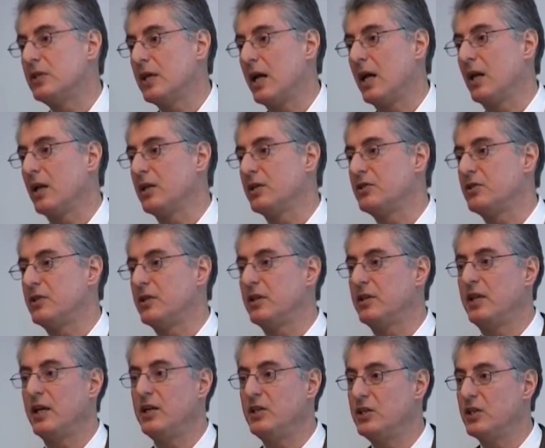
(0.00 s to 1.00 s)
tell us
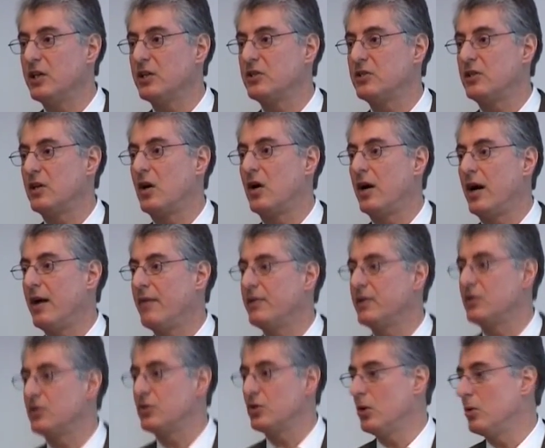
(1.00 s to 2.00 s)
that they just are
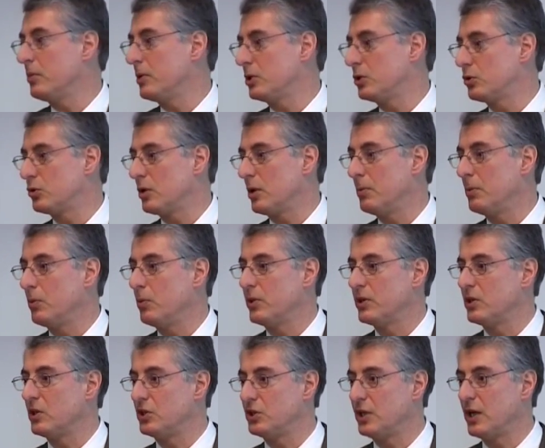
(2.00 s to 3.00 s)
having so much trouble
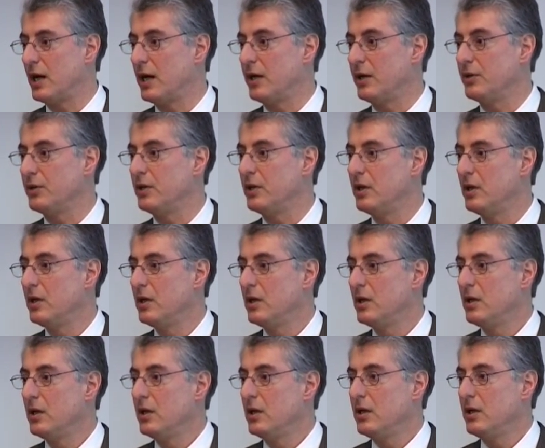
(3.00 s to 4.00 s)
with the child.
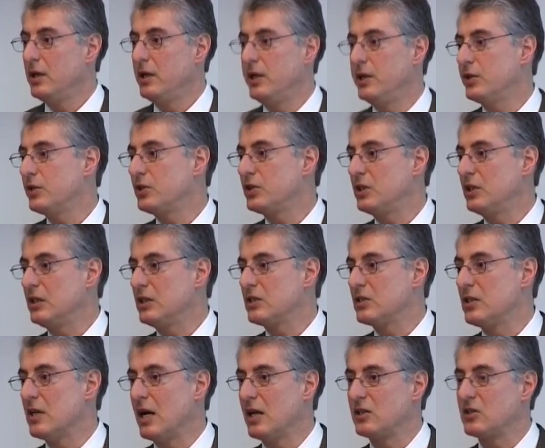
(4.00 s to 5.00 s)
He or she
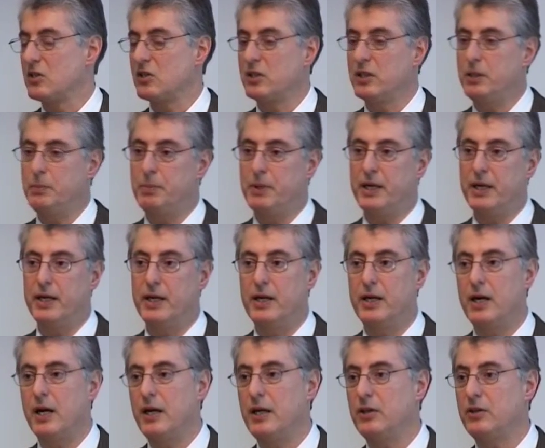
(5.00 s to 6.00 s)
is not sleeping at
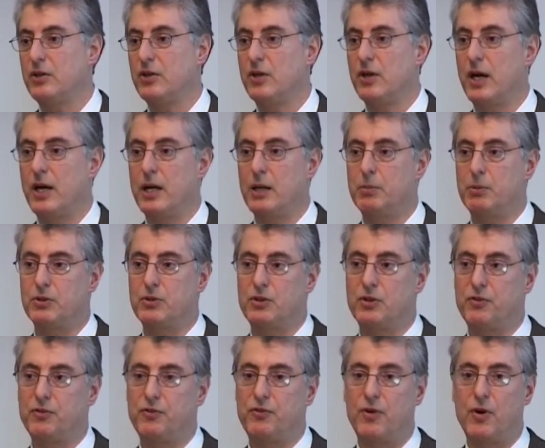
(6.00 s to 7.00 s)
night, they're not able
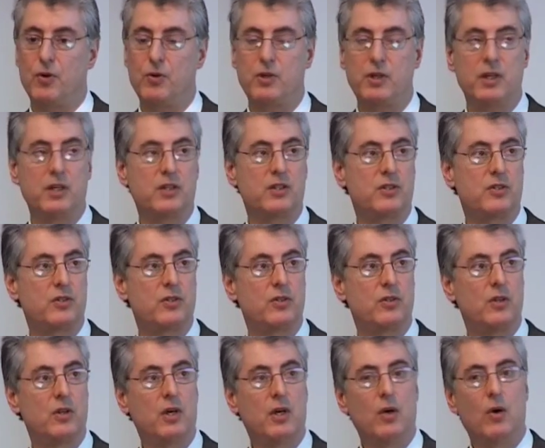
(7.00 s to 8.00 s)
to
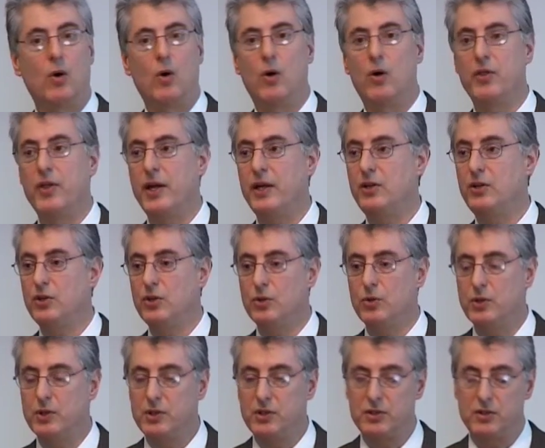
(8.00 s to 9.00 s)
focus. All they
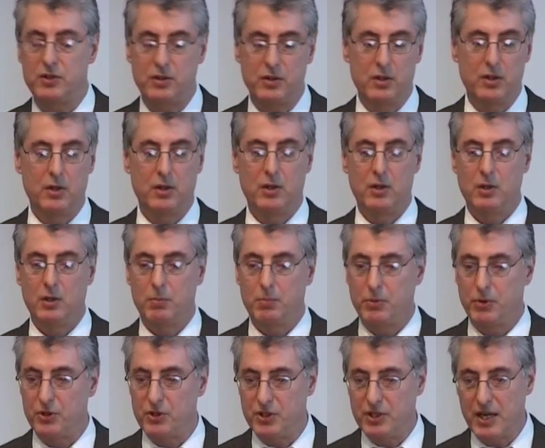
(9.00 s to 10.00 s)
do is
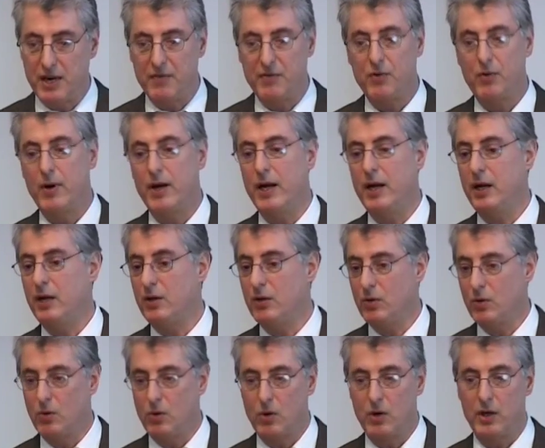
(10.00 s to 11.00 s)
perseverate
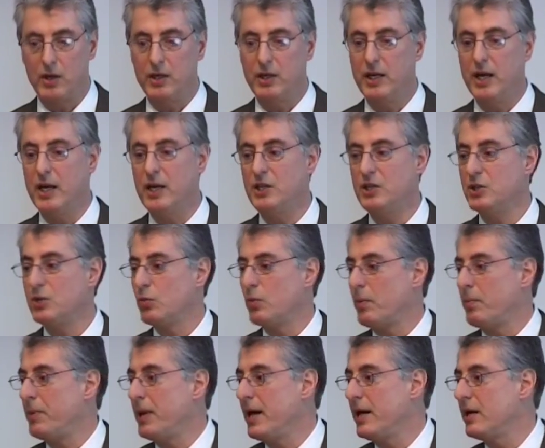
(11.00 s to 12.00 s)
or engage in
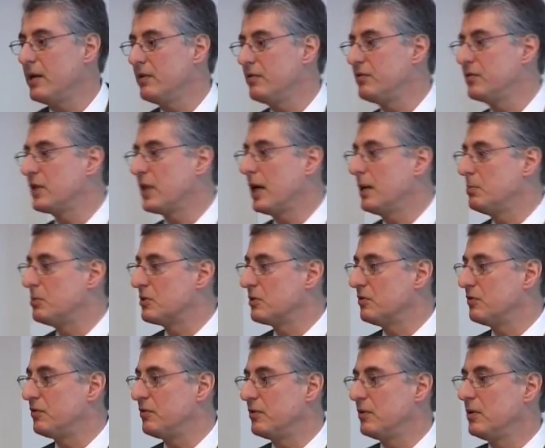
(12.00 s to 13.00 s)
repetitive types
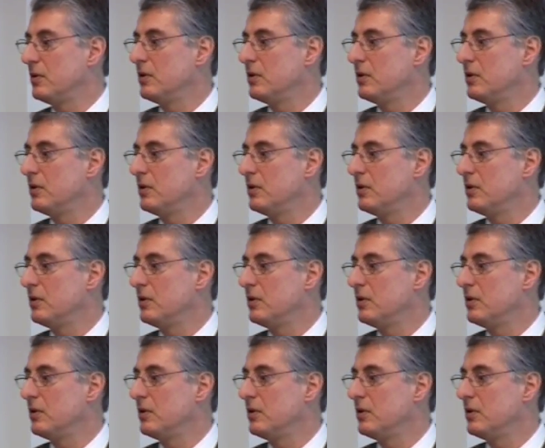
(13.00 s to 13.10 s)
of